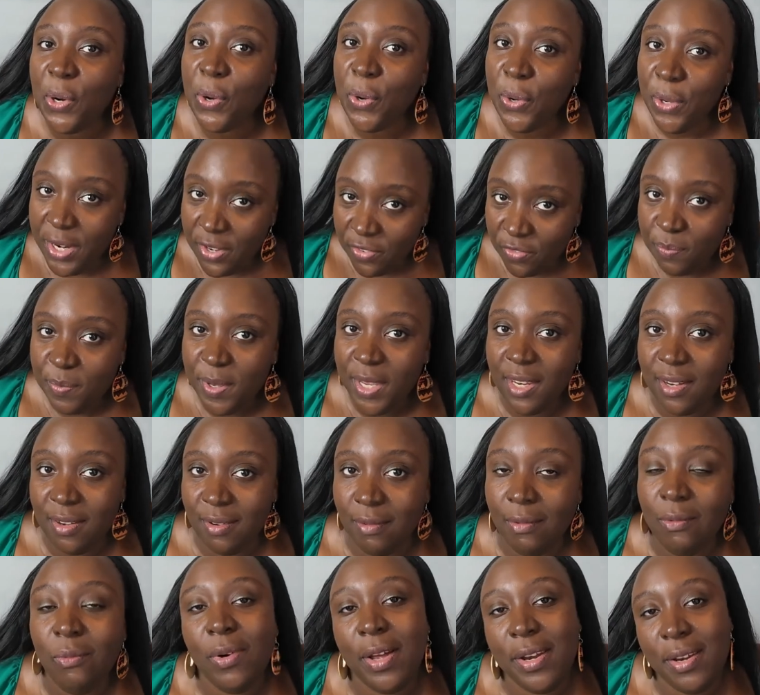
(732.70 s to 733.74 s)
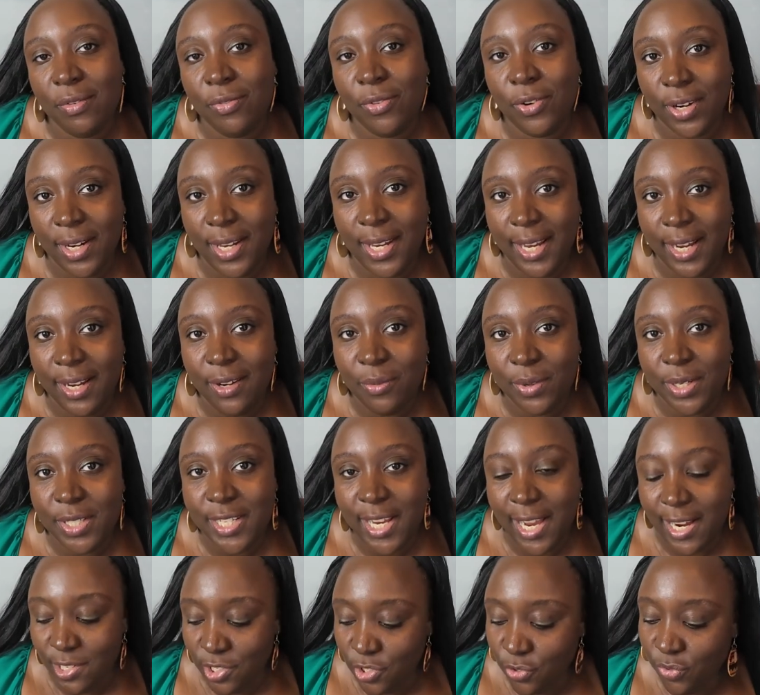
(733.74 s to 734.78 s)
could have been one of our language
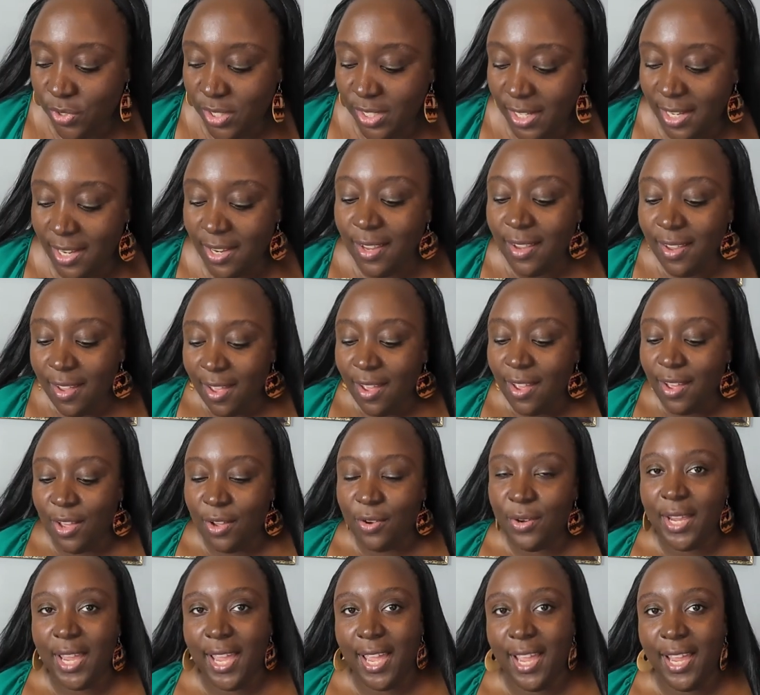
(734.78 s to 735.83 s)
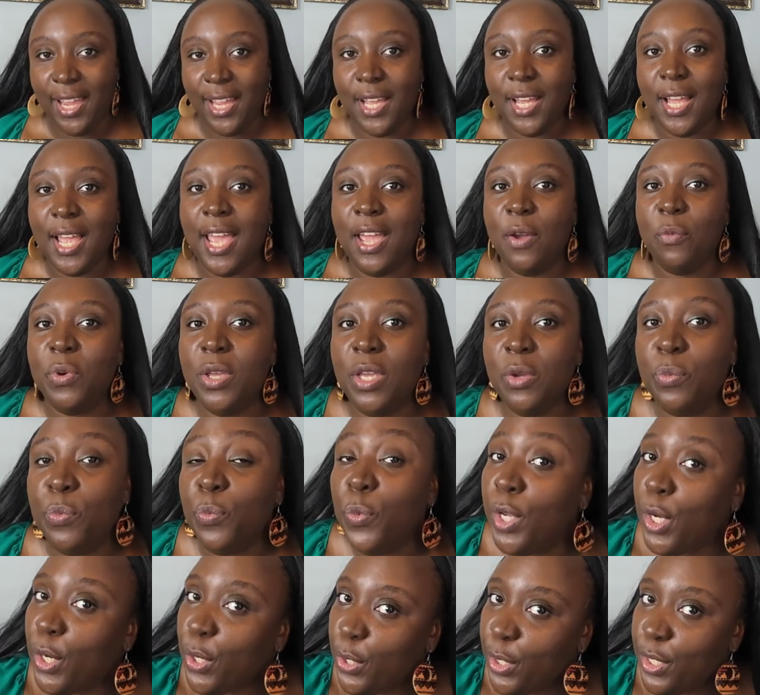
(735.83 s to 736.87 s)
actually, okay? And we
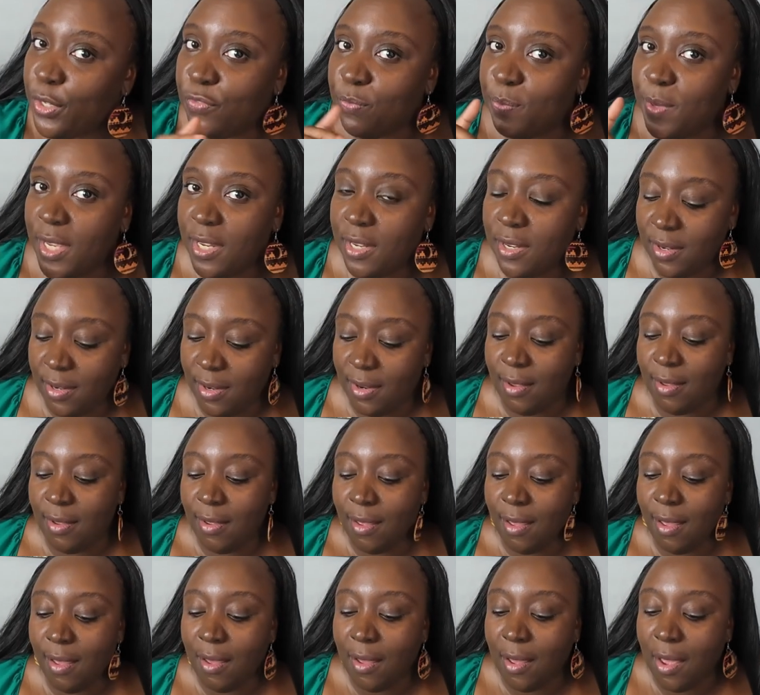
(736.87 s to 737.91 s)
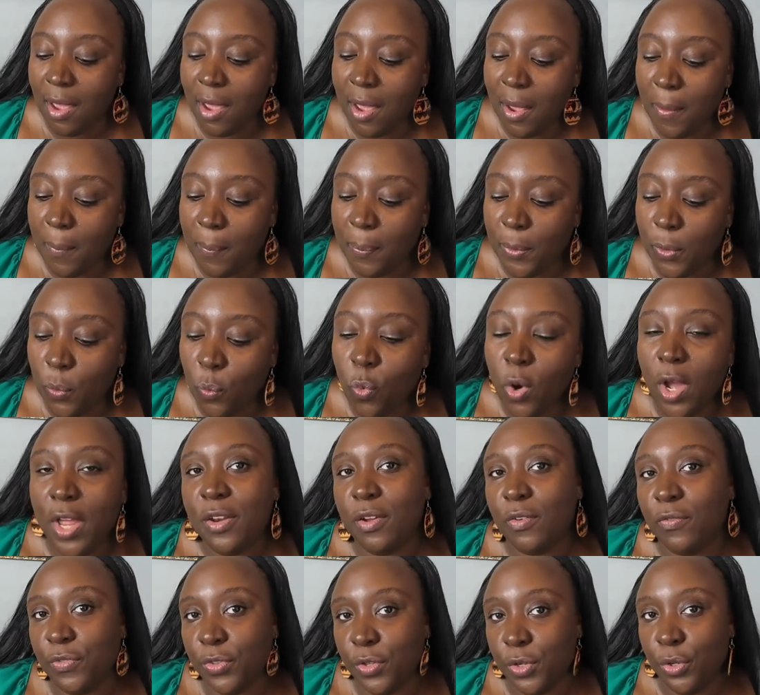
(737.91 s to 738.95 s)
could have been
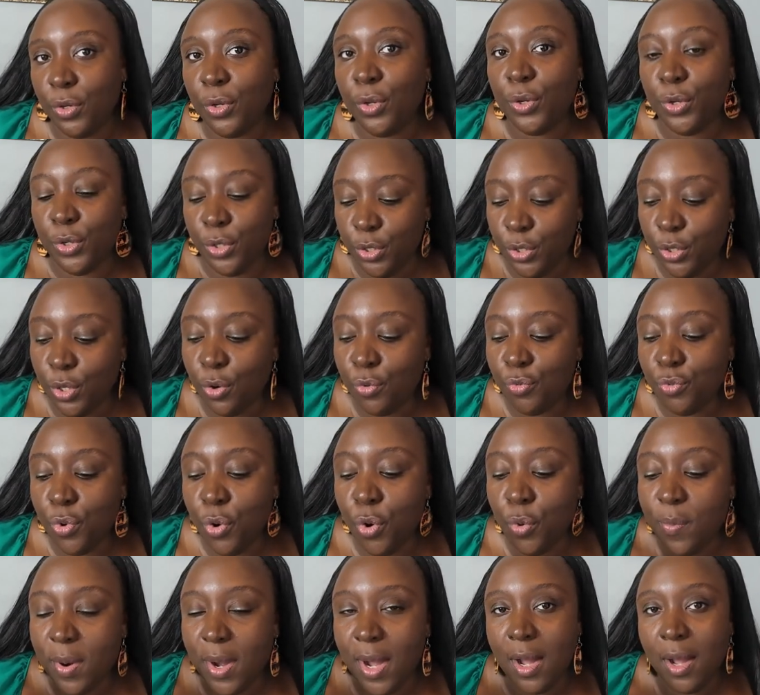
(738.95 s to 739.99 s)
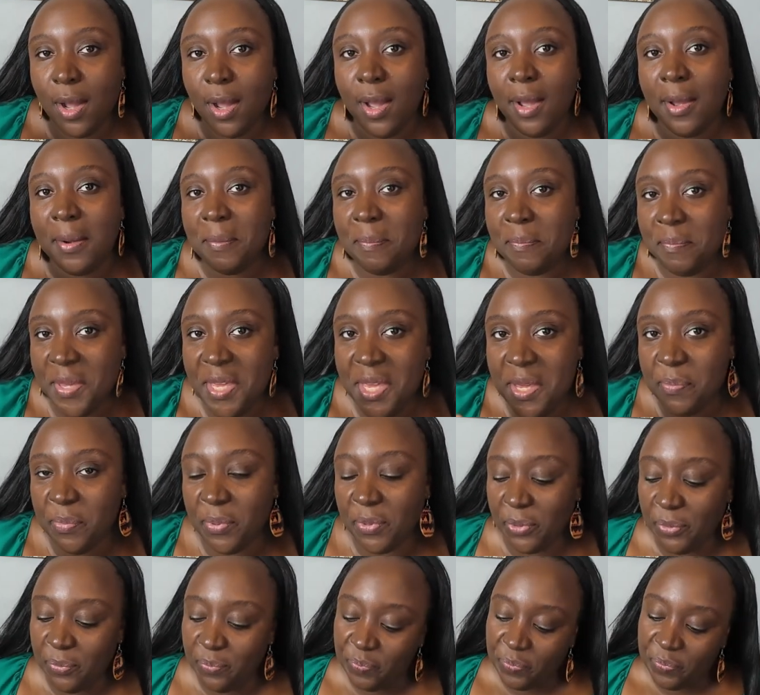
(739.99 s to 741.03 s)
one of the Yoruba
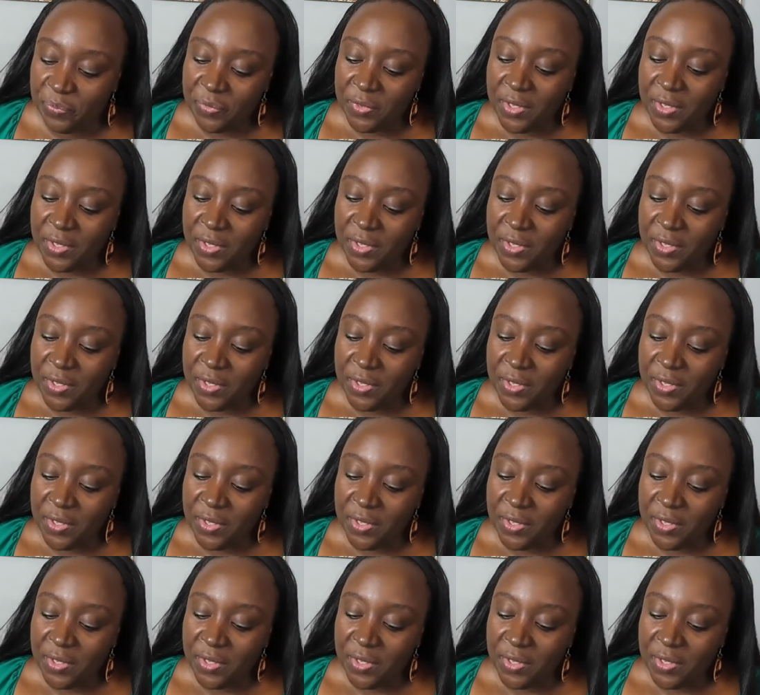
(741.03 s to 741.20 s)
people.